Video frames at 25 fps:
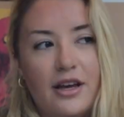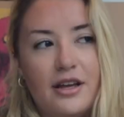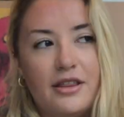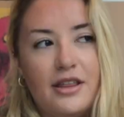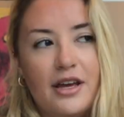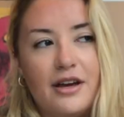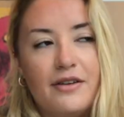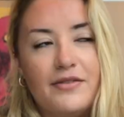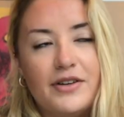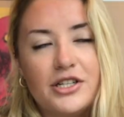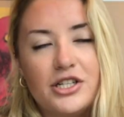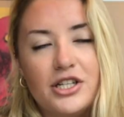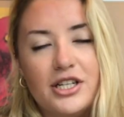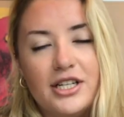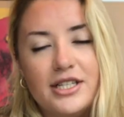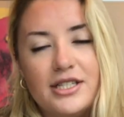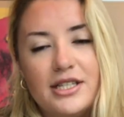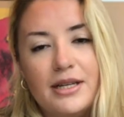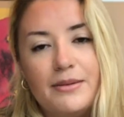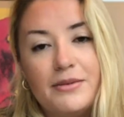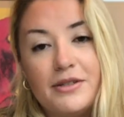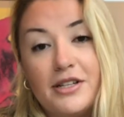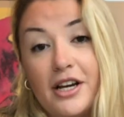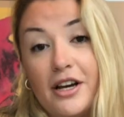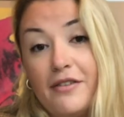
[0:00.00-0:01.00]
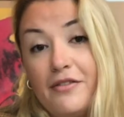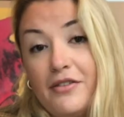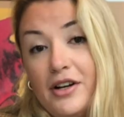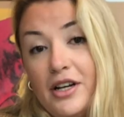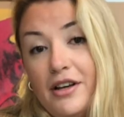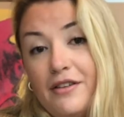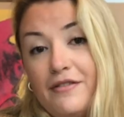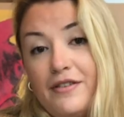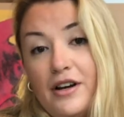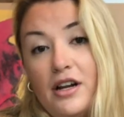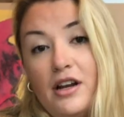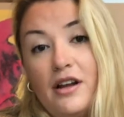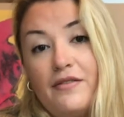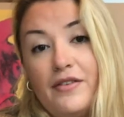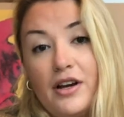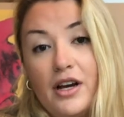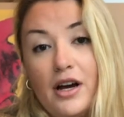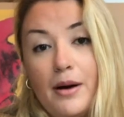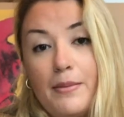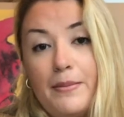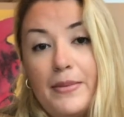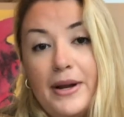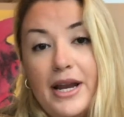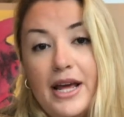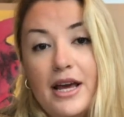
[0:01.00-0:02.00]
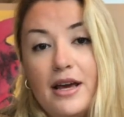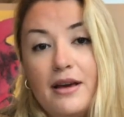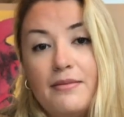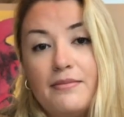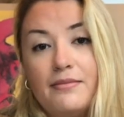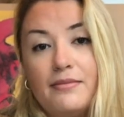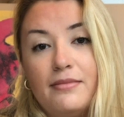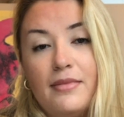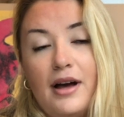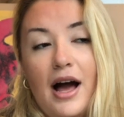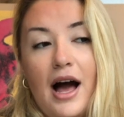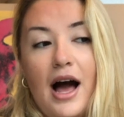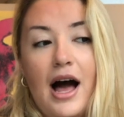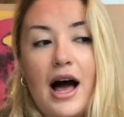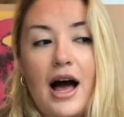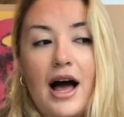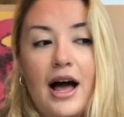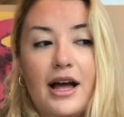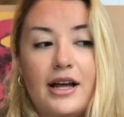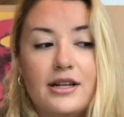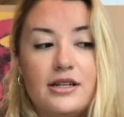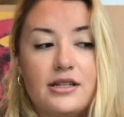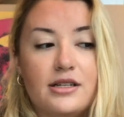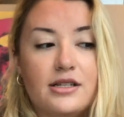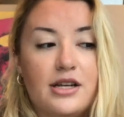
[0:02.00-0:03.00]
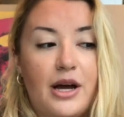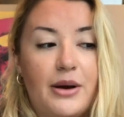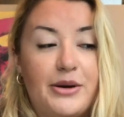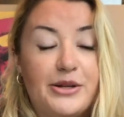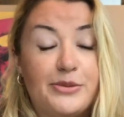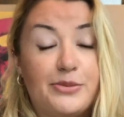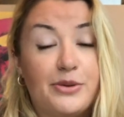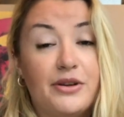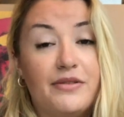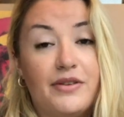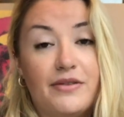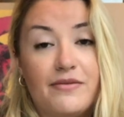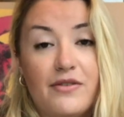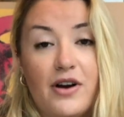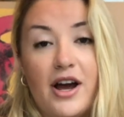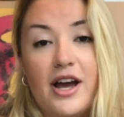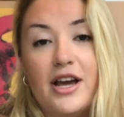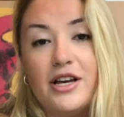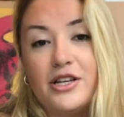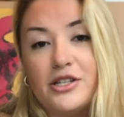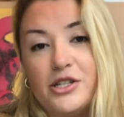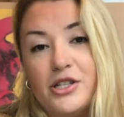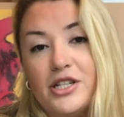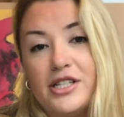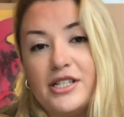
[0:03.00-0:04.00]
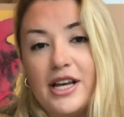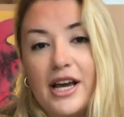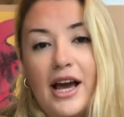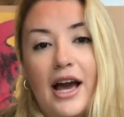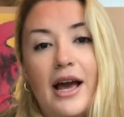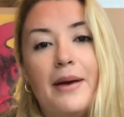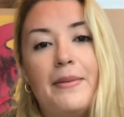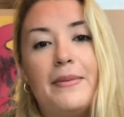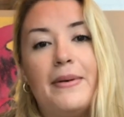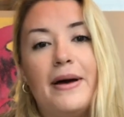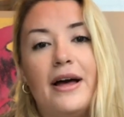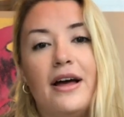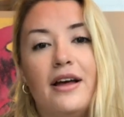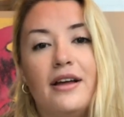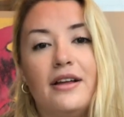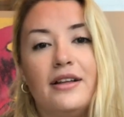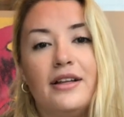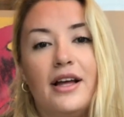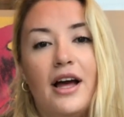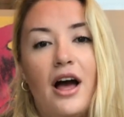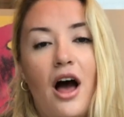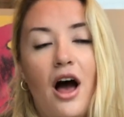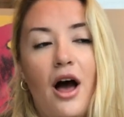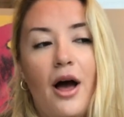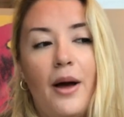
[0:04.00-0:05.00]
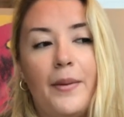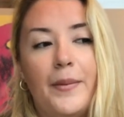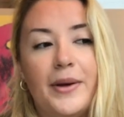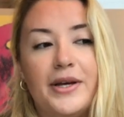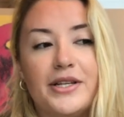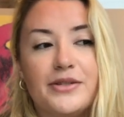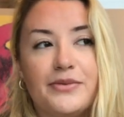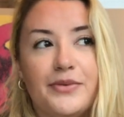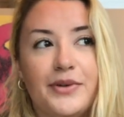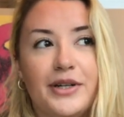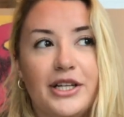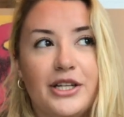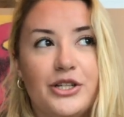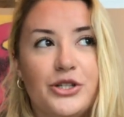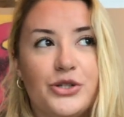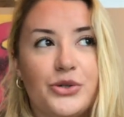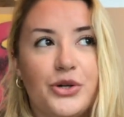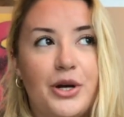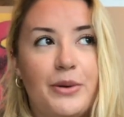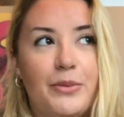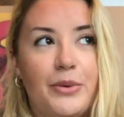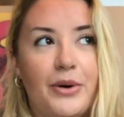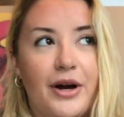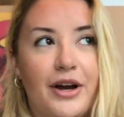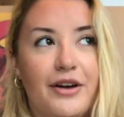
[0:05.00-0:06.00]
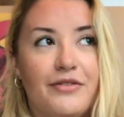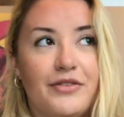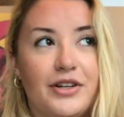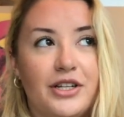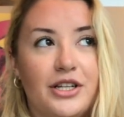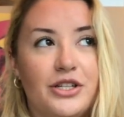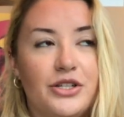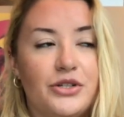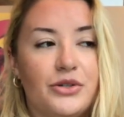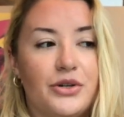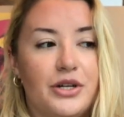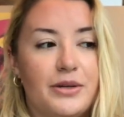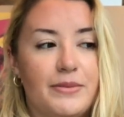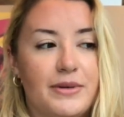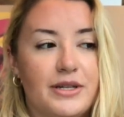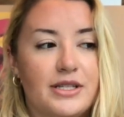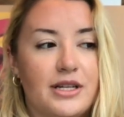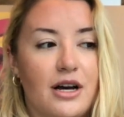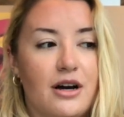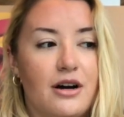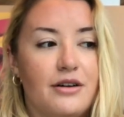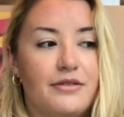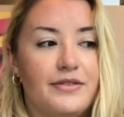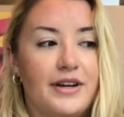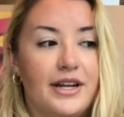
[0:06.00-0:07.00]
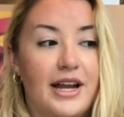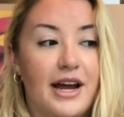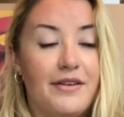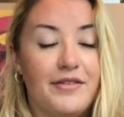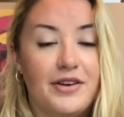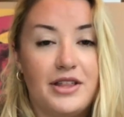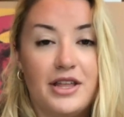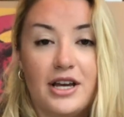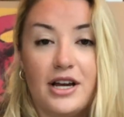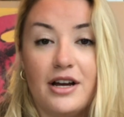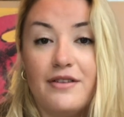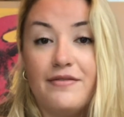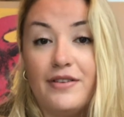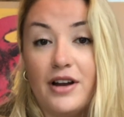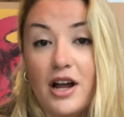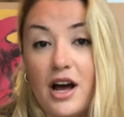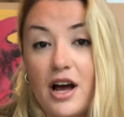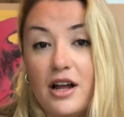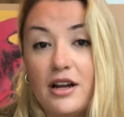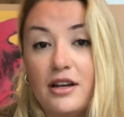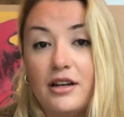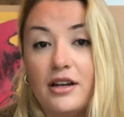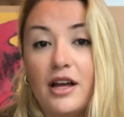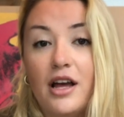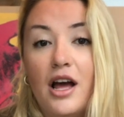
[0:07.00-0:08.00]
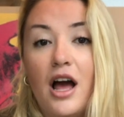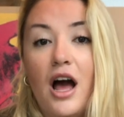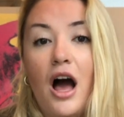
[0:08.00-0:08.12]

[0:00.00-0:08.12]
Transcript: They originally seemed like a really fun-loving company, and I was proven right as soon as I came here. It's really enjoyable. I really enjoyed myself and everything I've learned.